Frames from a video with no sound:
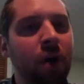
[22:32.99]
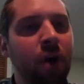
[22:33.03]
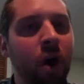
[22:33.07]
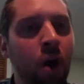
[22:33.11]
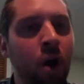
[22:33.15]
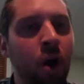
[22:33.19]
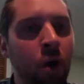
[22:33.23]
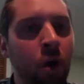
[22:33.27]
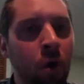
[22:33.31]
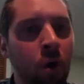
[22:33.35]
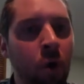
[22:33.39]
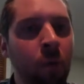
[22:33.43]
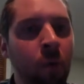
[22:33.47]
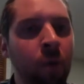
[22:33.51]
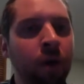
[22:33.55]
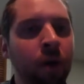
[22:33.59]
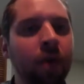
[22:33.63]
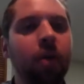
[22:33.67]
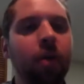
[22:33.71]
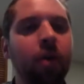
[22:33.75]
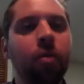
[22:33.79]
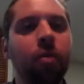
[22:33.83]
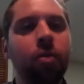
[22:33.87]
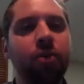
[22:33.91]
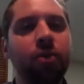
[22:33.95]
home
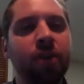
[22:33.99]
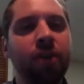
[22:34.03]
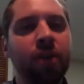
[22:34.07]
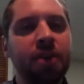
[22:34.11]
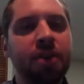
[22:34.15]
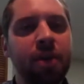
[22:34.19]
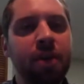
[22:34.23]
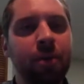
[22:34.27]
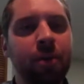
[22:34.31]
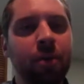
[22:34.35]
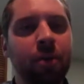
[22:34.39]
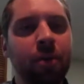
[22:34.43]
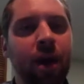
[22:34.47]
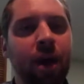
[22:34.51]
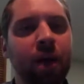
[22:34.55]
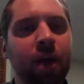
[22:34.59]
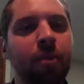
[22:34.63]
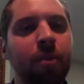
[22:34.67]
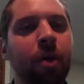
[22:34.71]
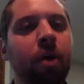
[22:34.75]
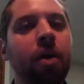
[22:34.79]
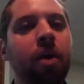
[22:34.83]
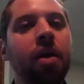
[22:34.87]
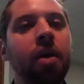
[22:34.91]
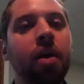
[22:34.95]
within the Democratic
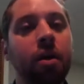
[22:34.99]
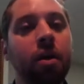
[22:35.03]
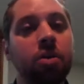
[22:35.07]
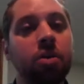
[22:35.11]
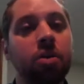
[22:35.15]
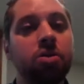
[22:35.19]
Party,